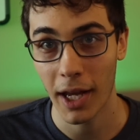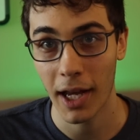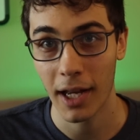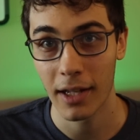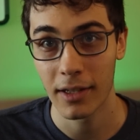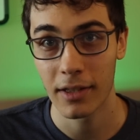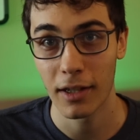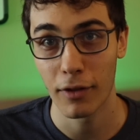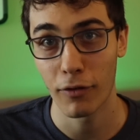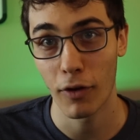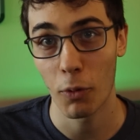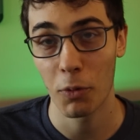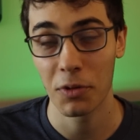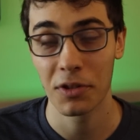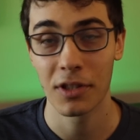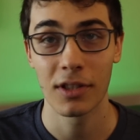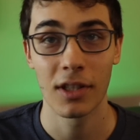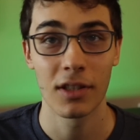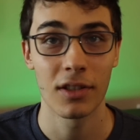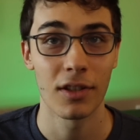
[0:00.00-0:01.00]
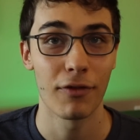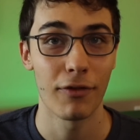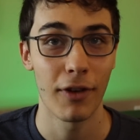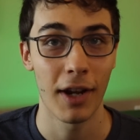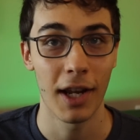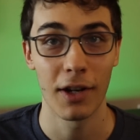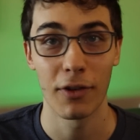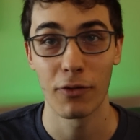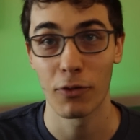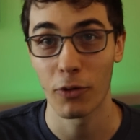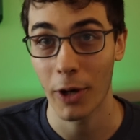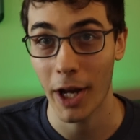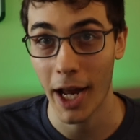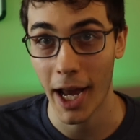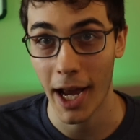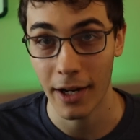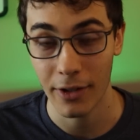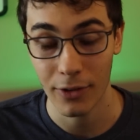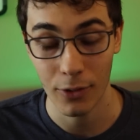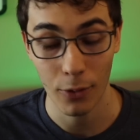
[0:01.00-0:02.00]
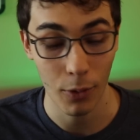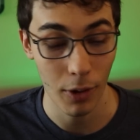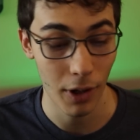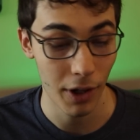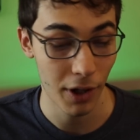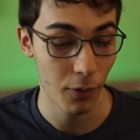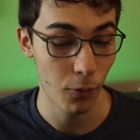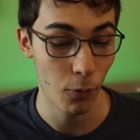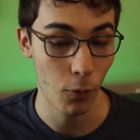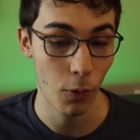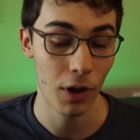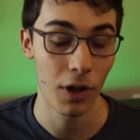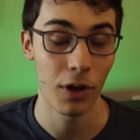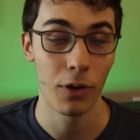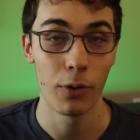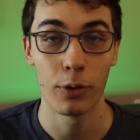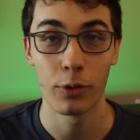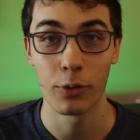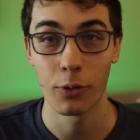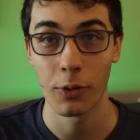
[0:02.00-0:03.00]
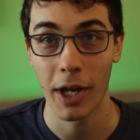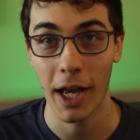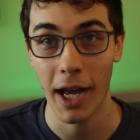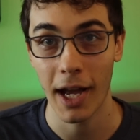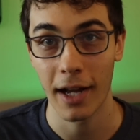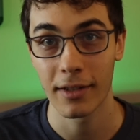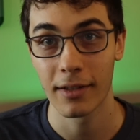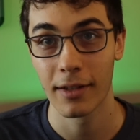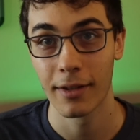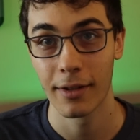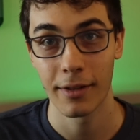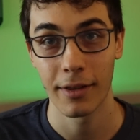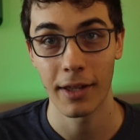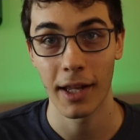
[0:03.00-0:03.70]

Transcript: that if I wasn't such a fan of React, or I didn't want to use React,